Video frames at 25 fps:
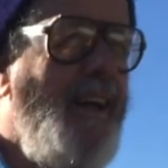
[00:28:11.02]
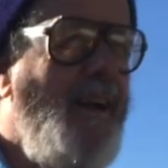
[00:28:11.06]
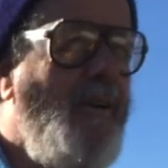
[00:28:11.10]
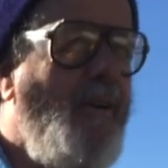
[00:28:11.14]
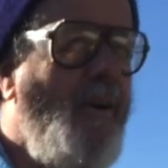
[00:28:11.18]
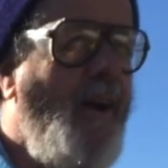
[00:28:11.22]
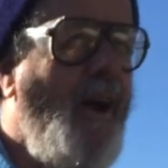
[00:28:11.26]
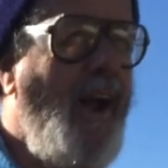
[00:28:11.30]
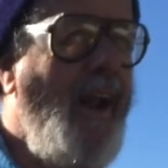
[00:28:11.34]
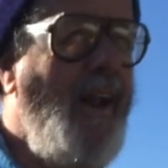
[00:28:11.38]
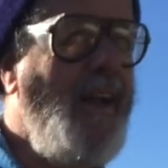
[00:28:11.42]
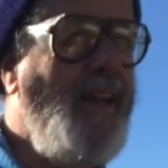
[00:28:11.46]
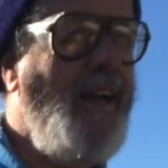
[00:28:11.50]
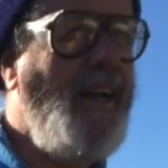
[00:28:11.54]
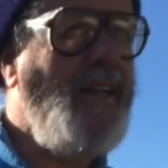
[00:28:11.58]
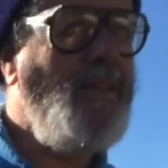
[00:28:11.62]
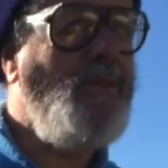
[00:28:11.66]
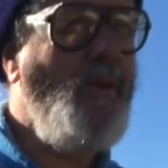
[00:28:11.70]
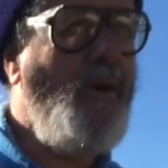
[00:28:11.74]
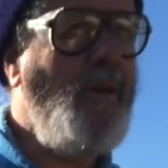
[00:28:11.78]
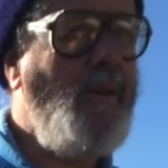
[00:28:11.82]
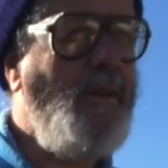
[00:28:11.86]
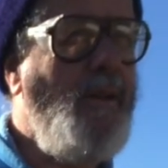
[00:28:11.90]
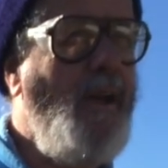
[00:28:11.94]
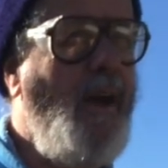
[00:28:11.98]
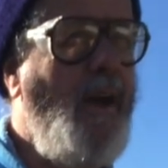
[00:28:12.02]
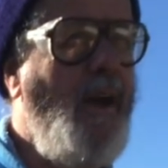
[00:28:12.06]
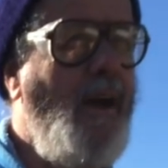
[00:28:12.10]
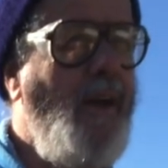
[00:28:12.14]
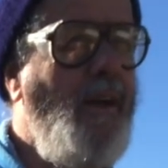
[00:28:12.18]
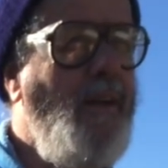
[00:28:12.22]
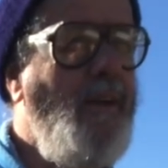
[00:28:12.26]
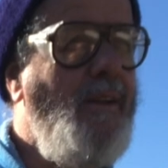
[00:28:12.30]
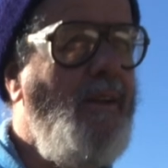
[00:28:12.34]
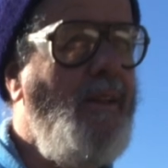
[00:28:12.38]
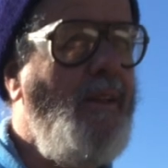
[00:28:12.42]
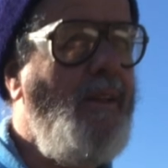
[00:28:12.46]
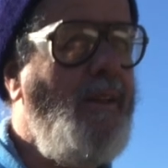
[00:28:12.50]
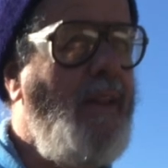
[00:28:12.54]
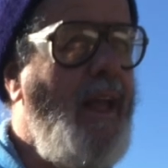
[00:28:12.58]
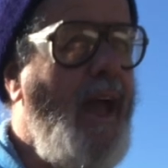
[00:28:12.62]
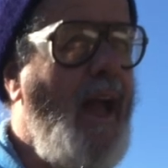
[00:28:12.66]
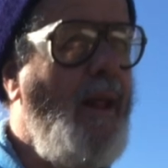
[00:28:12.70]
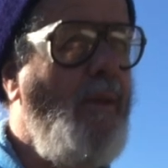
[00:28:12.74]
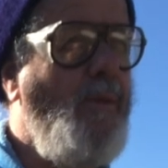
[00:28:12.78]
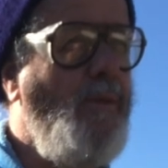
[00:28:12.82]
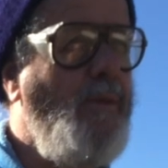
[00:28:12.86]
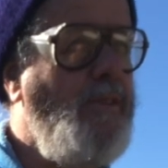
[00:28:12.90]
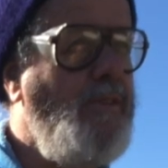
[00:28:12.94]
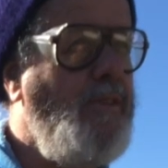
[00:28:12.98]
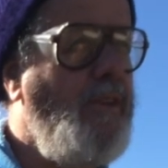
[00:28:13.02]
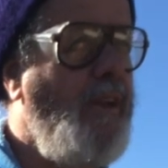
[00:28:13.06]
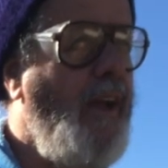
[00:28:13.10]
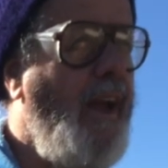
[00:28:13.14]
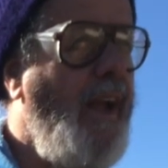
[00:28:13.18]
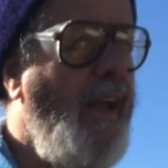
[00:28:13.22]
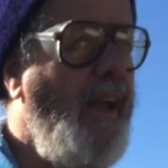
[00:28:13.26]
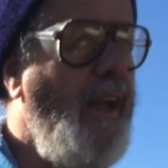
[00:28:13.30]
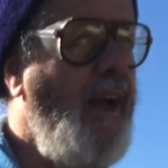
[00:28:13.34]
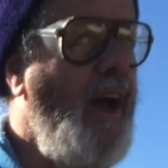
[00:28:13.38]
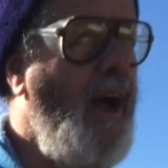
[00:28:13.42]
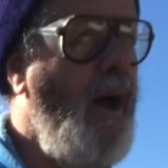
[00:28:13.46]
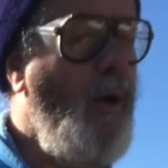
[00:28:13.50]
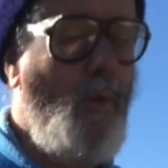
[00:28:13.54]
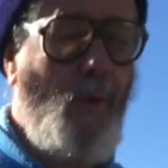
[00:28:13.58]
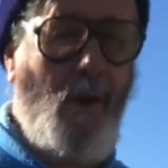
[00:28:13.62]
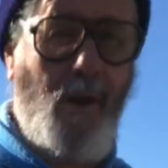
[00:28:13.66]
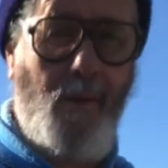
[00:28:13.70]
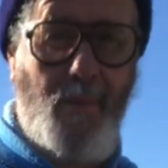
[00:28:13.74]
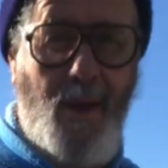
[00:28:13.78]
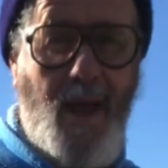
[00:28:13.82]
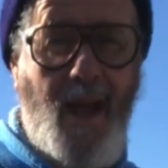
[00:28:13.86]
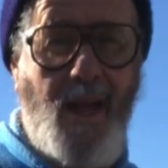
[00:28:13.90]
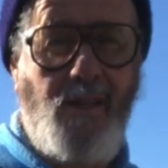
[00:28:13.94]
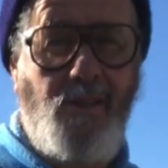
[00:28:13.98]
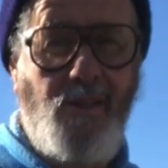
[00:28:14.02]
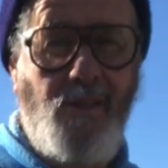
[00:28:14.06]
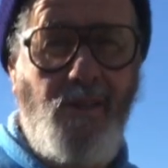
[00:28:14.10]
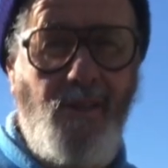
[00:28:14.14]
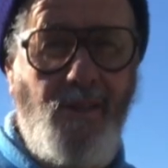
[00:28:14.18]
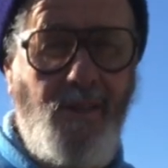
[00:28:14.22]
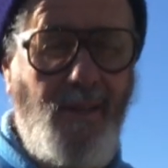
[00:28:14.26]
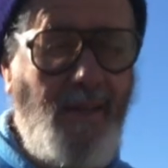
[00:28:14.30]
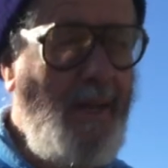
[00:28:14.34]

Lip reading: Right? That's what Dad would say, I would imagine.